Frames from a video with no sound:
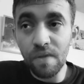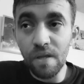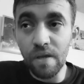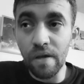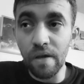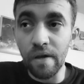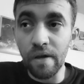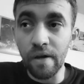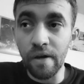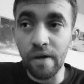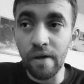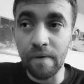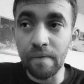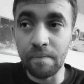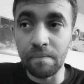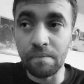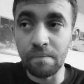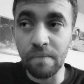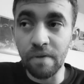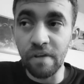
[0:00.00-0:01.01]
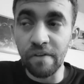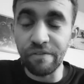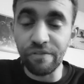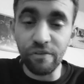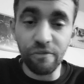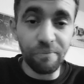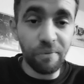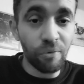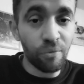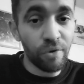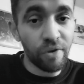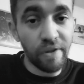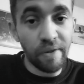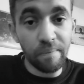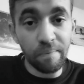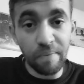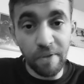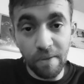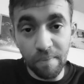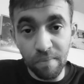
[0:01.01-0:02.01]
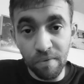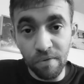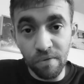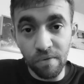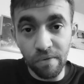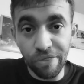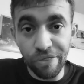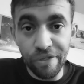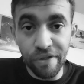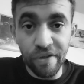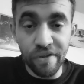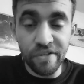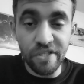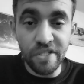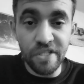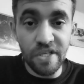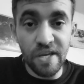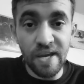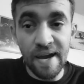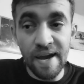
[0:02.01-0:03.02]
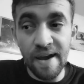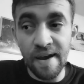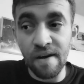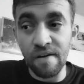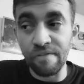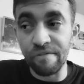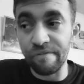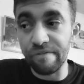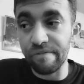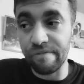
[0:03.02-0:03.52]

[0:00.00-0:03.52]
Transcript: If you've been one of them people that have